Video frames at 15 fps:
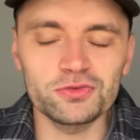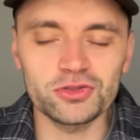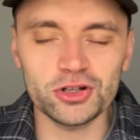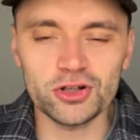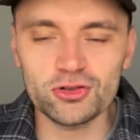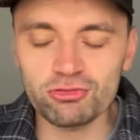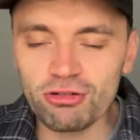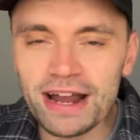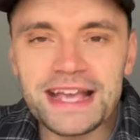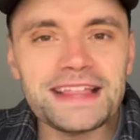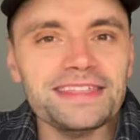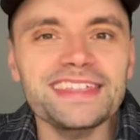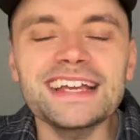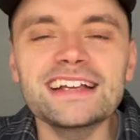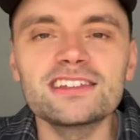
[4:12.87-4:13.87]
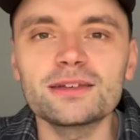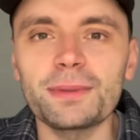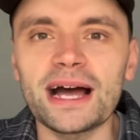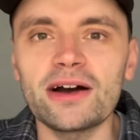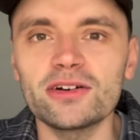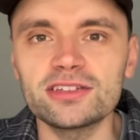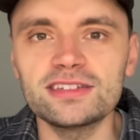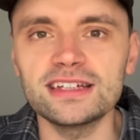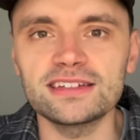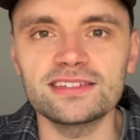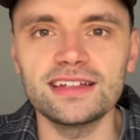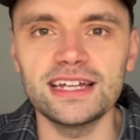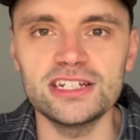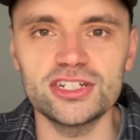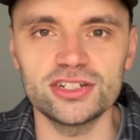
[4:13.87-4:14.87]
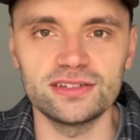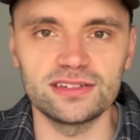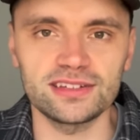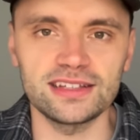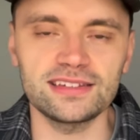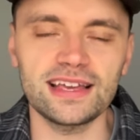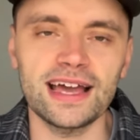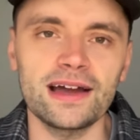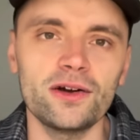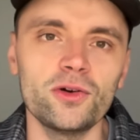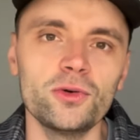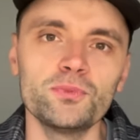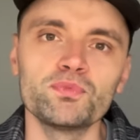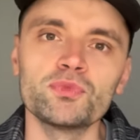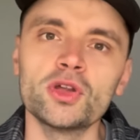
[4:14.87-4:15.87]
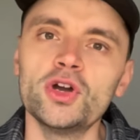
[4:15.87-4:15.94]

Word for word: the great things about a Six Nations is how